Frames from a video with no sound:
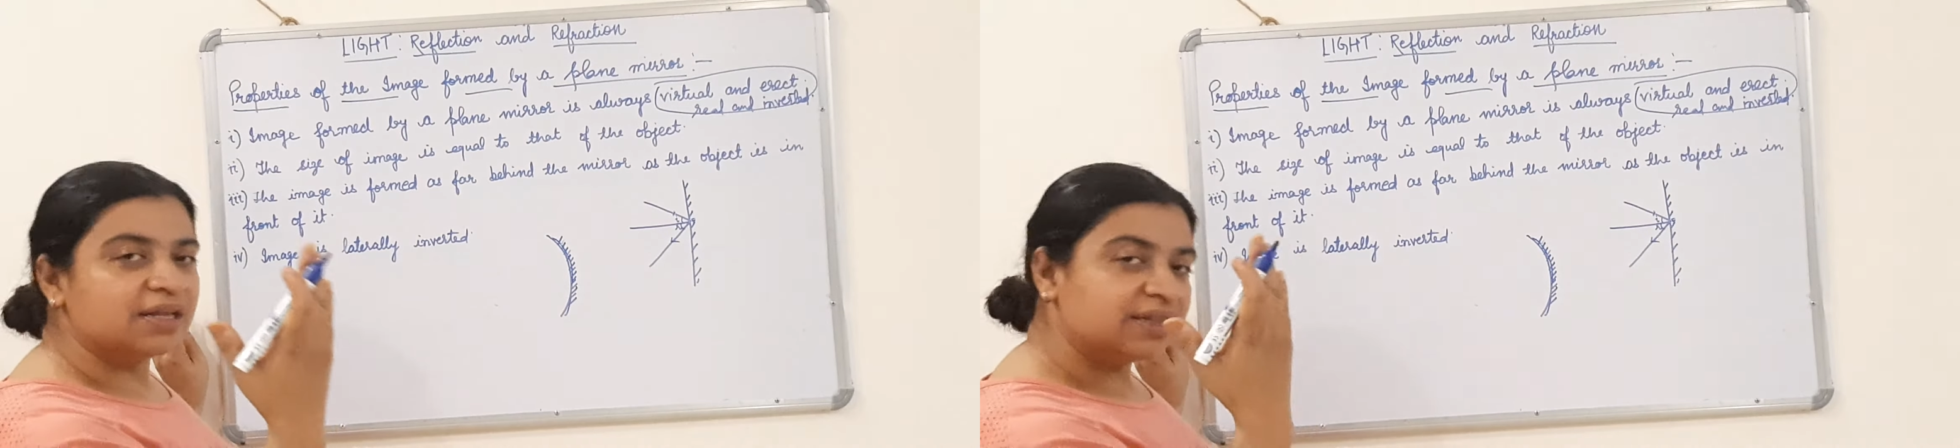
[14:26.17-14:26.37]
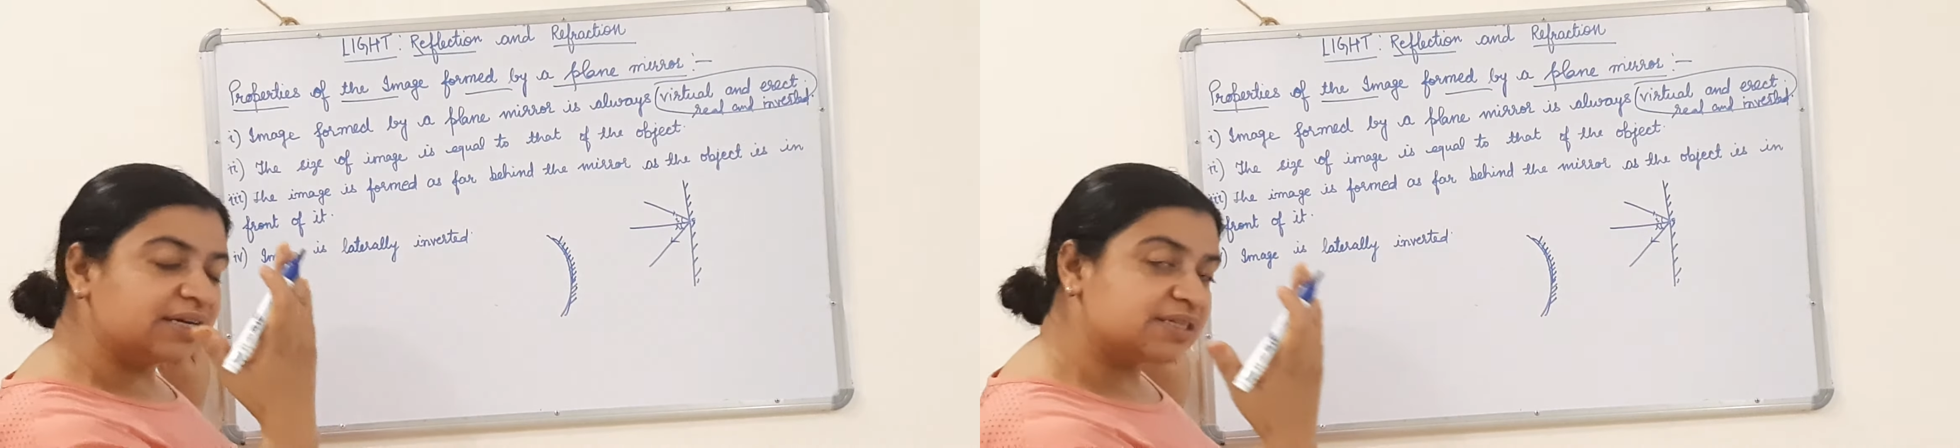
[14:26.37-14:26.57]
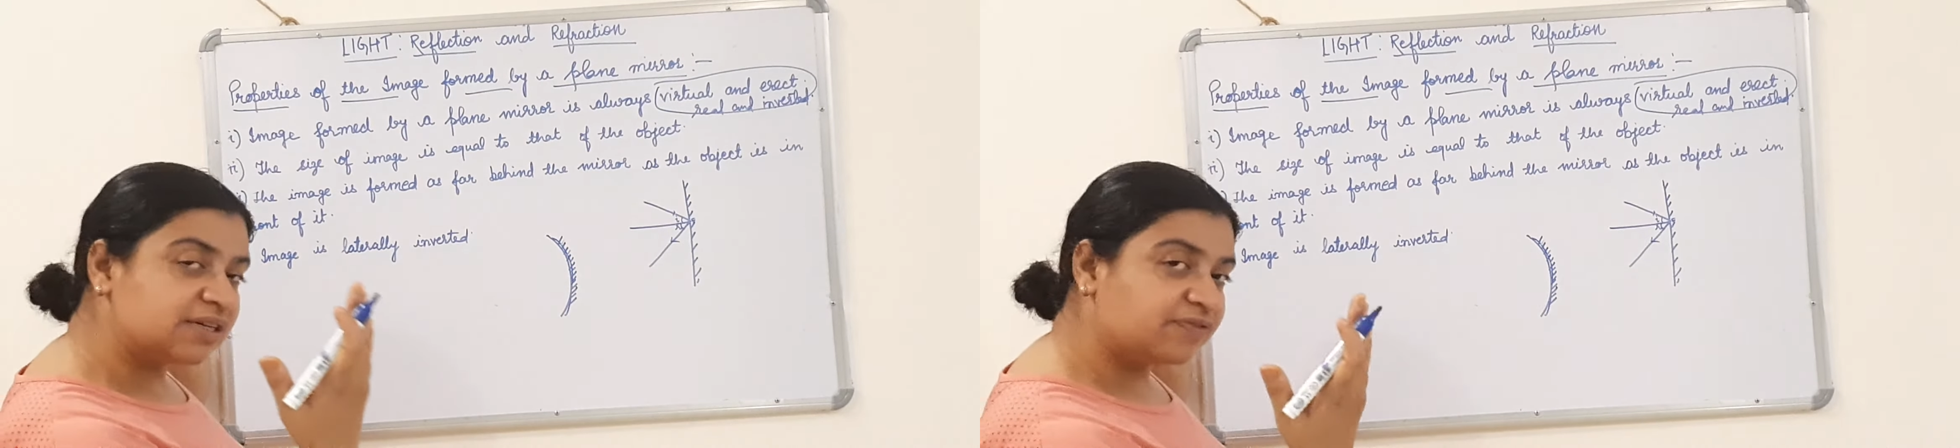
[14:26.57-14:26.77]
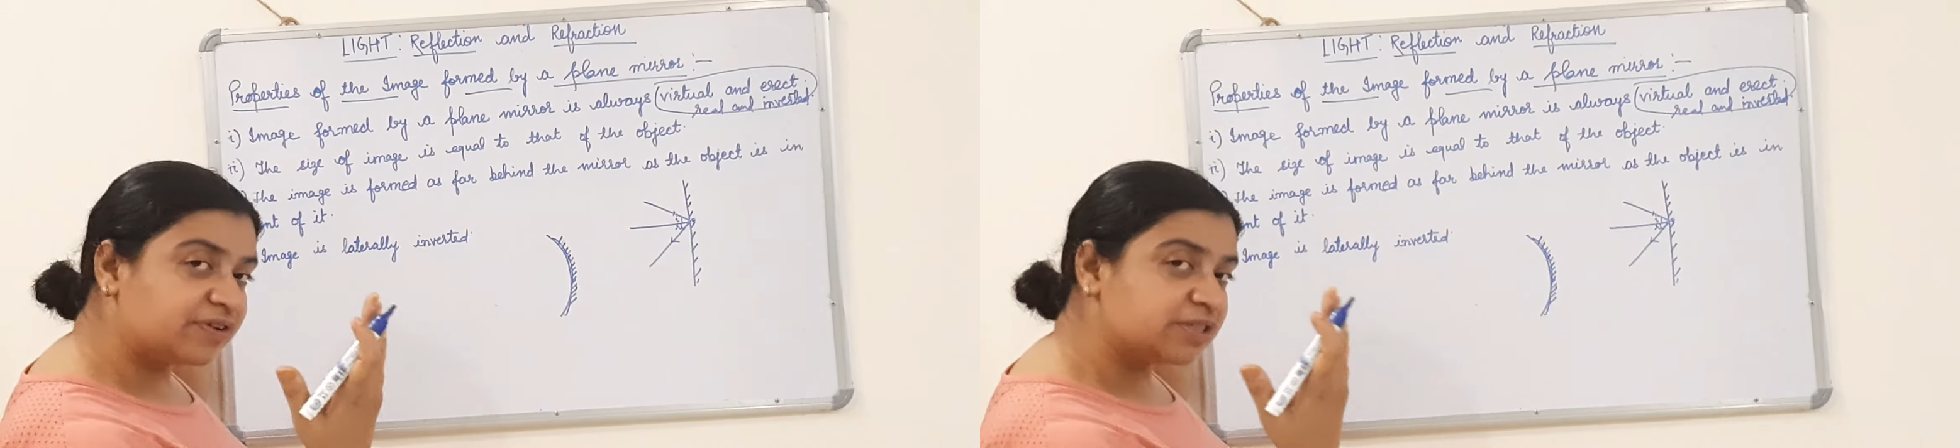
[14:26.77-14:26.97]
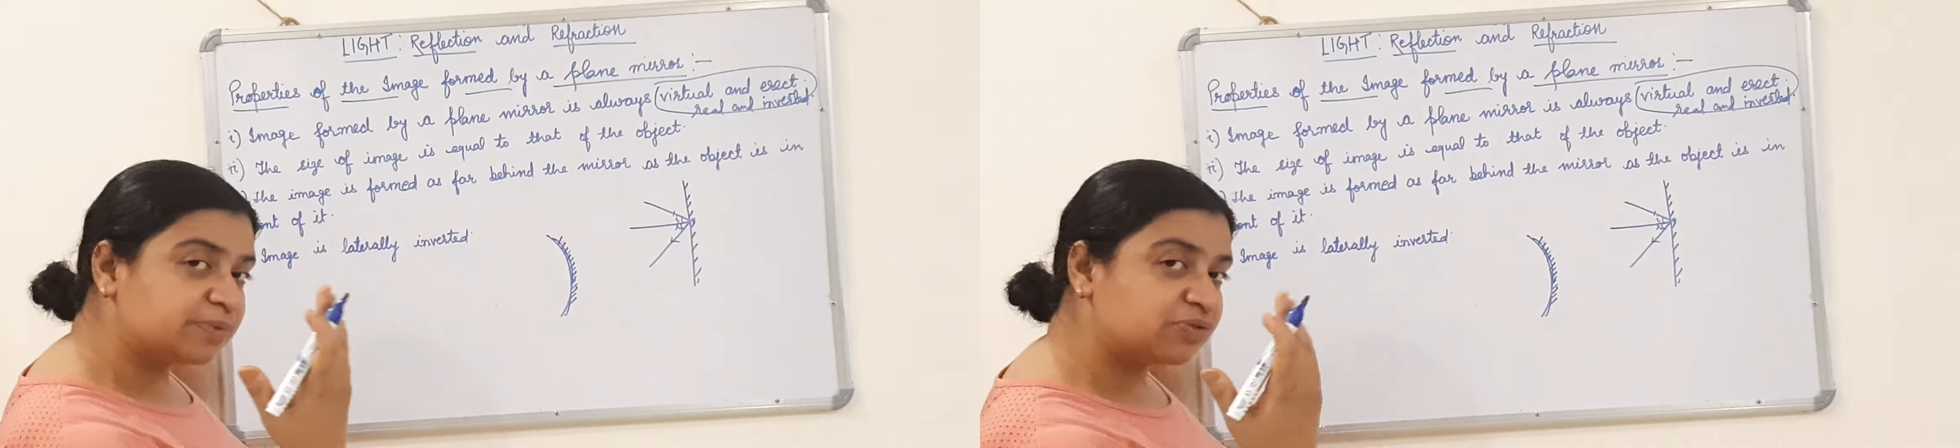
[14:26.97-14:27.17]
There is a
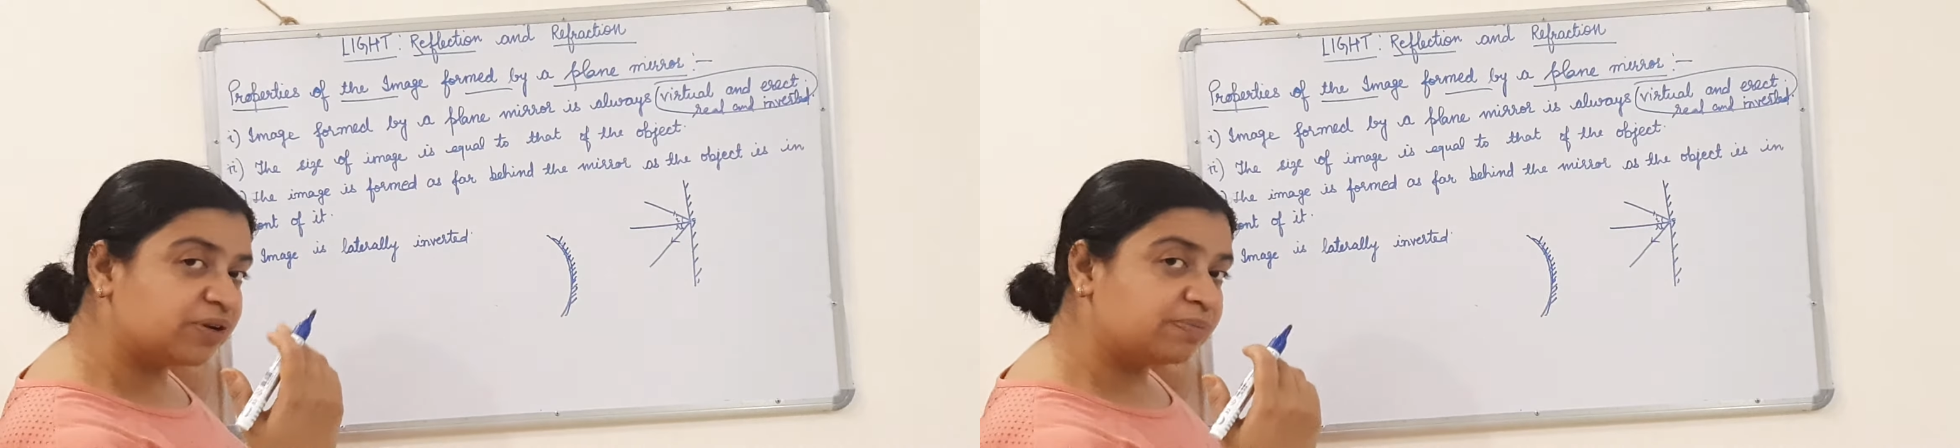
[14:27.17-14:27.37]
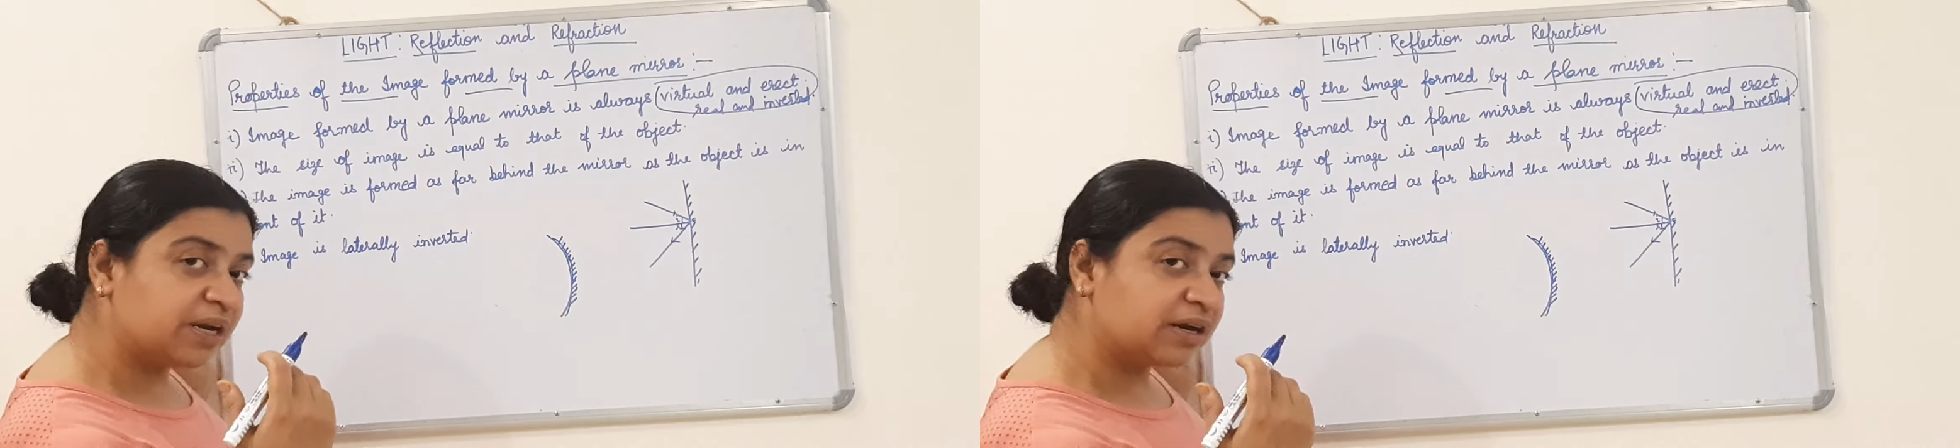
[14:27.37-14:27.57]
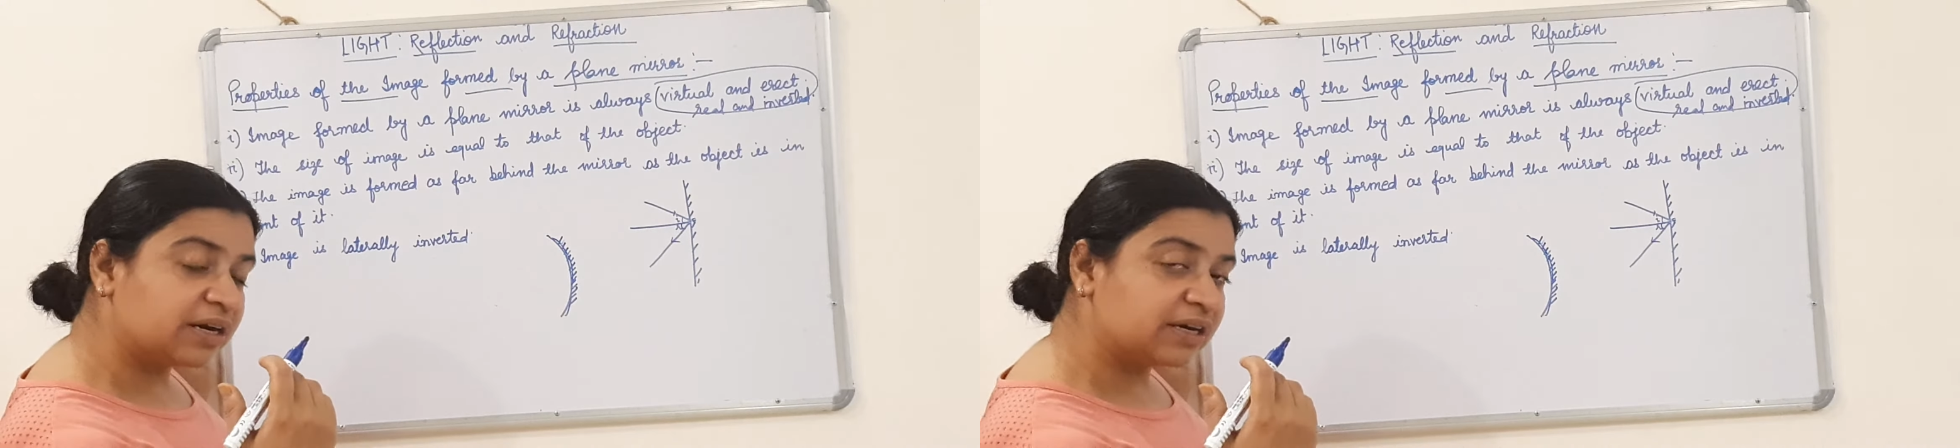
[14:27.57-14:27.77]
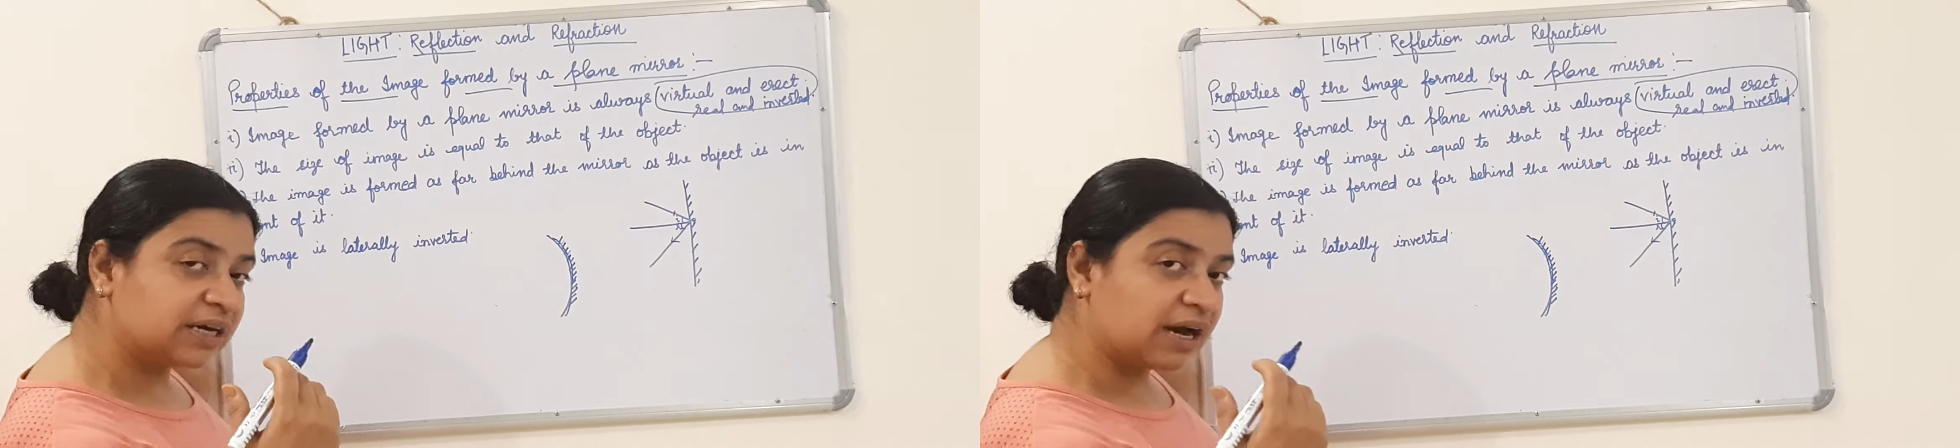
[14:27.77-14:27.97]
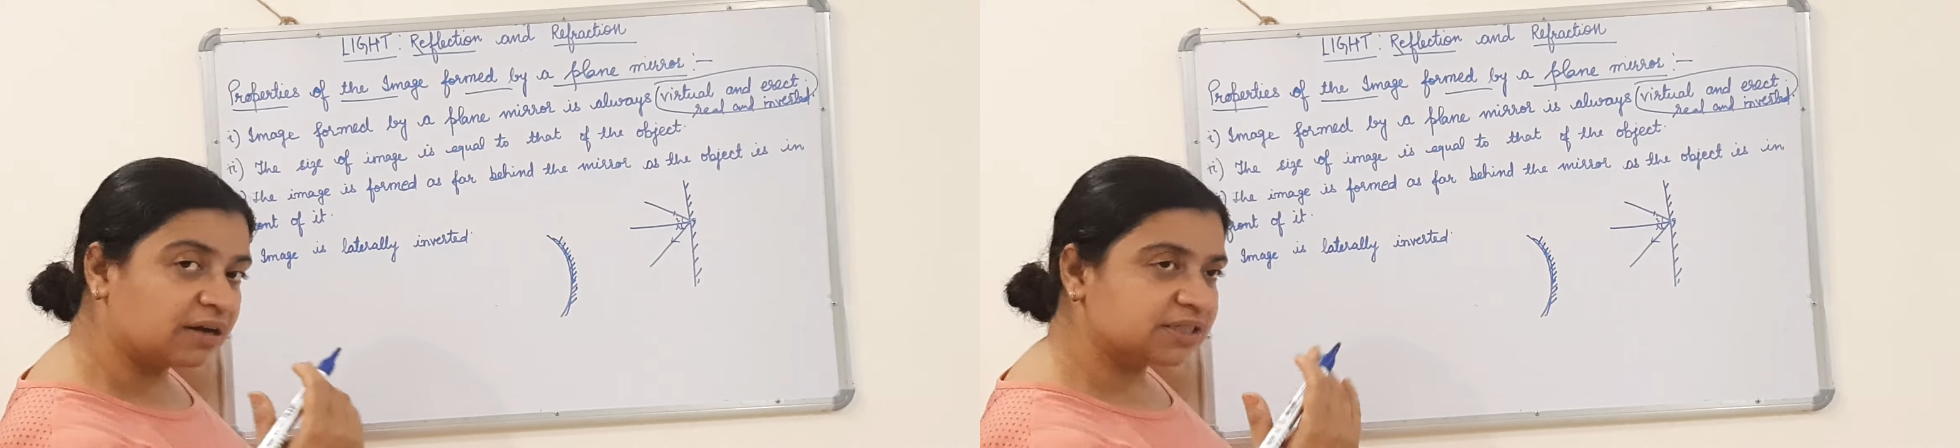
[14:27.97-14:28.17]
difference between mirror and
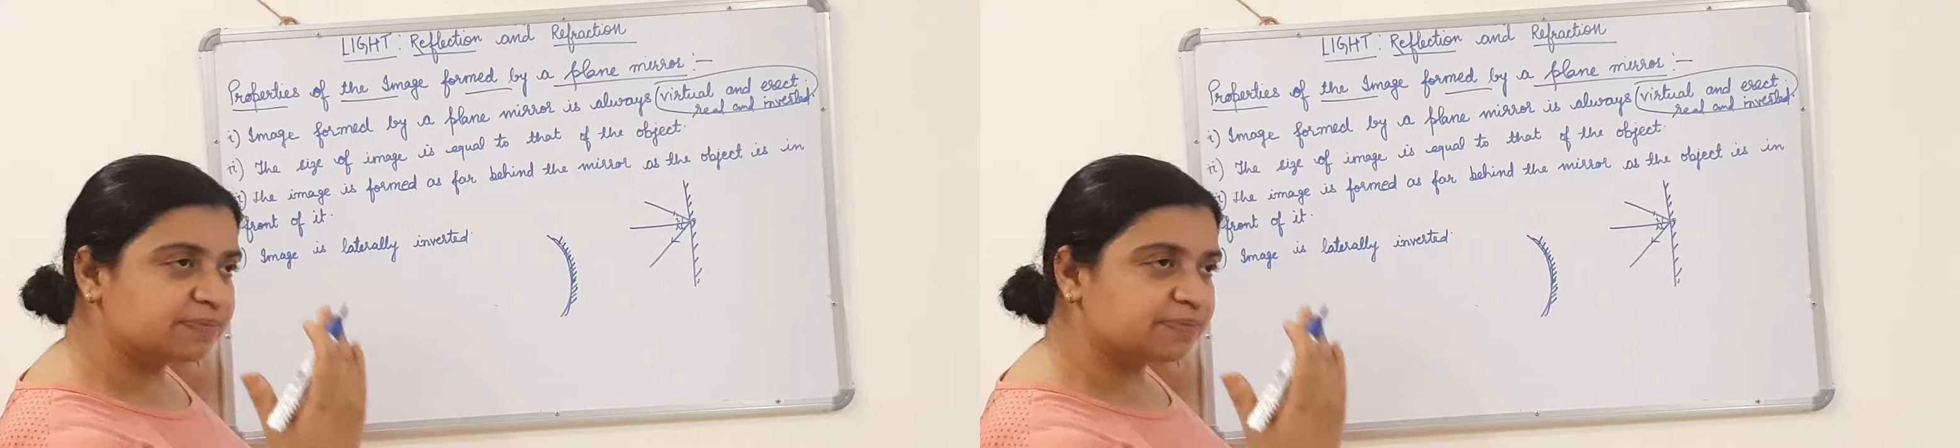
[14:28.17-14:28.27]
glass.